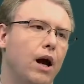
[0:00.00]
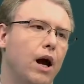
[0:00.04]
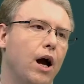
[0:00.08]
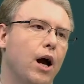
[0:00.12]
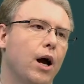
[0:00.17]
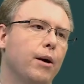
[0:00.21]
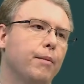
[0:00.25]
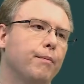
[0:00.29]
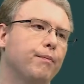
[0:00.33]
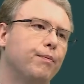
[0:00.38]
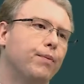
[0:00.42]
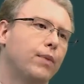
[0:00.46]

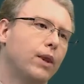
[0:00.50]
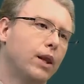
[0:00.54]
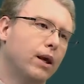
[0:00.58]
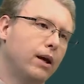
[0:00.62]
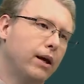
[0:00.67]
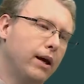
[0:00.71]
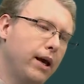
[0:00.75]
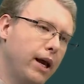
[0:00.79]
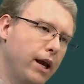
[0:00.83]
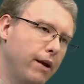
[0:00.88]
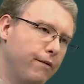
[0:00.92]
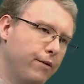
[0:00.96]
Um,
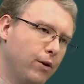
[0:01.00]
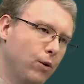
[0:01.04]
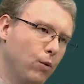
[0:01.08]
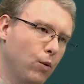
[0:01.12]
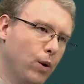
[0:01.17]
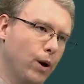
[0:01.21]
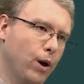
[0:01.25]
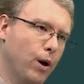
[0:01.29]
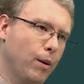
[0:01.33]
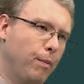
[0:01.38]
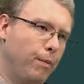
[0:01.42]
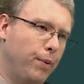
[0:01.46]
if you
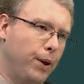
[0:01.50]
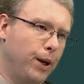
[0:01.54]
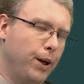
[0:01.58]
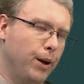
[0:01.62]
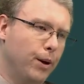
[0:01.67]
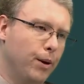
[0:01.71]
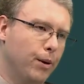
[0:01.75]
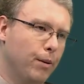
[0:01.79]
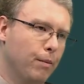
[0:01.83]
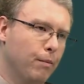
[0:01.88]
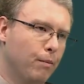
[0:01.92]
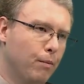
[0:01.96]
want to
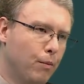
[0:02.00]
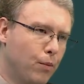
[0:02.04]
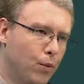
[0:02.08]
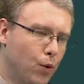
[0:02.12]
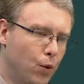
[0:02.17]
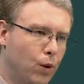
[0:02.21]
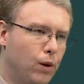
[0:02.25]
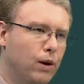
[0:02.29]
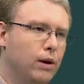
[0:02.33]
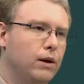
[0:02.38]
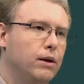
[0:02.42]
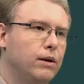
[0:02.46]
appear
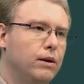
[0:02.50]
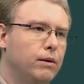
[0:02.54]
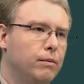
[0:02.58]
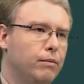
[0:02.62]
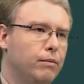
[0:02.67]
more